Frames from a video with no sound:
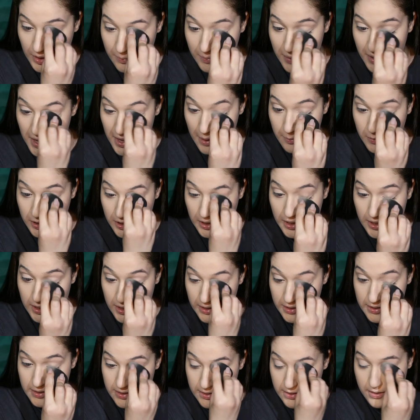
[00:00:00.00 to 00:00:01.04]

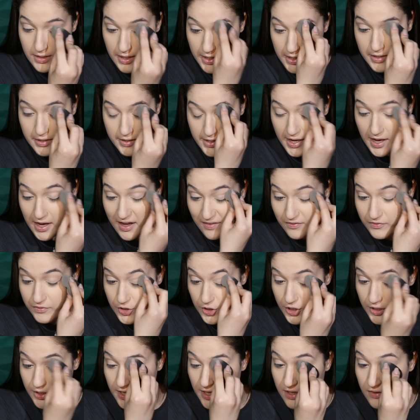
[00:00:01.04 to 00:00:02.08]
Pamela said
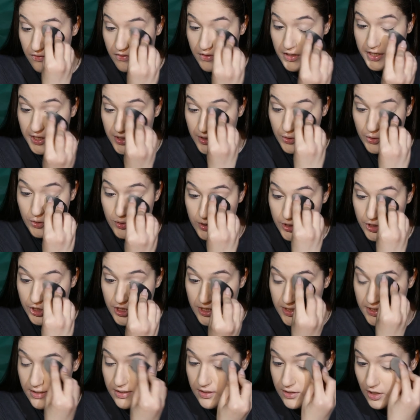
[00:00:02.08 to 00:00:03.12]
after that video,
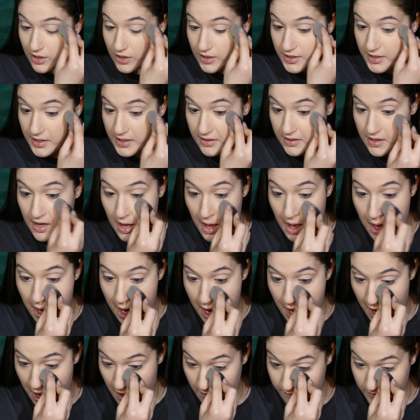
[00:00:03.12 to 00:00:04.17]
she started
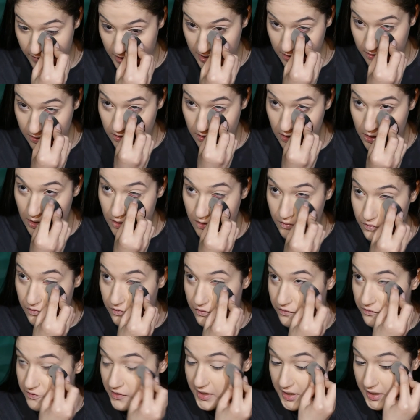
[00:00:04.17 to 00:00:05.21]
having
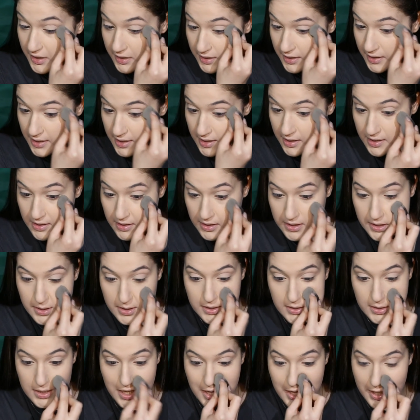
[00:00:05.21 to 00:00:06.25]

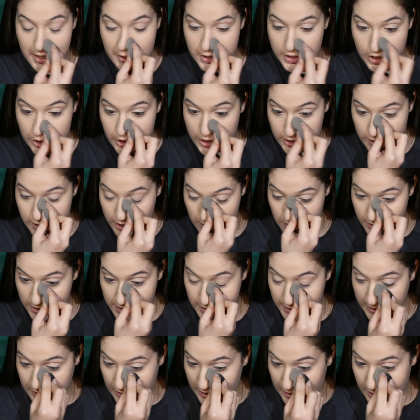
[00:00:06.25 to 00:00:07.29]
feelings and she
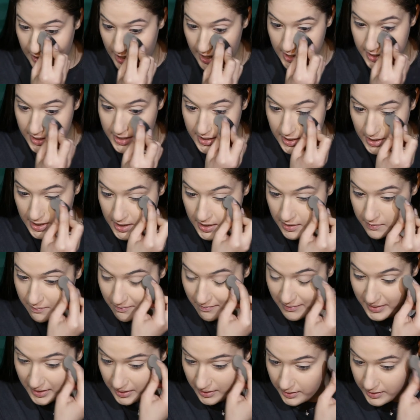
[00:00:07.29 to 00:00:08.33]
started
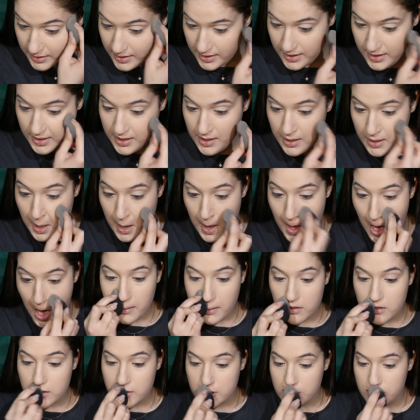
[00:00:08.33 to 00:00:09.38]
liking Billy.
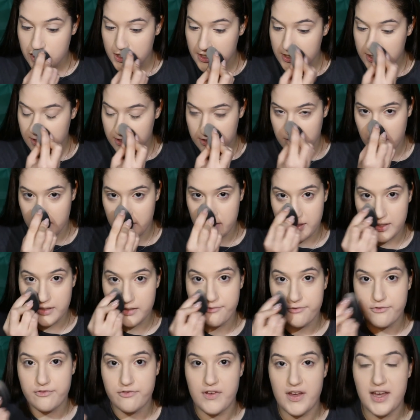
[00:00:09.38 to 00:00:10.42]
She
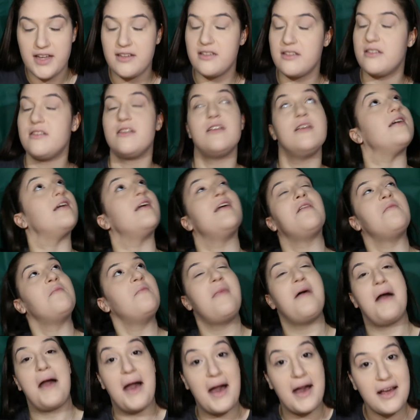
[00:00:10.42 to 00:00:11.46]
started fancying
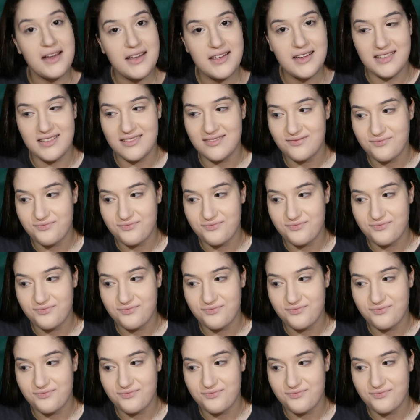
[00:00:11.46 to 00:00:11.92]
him back.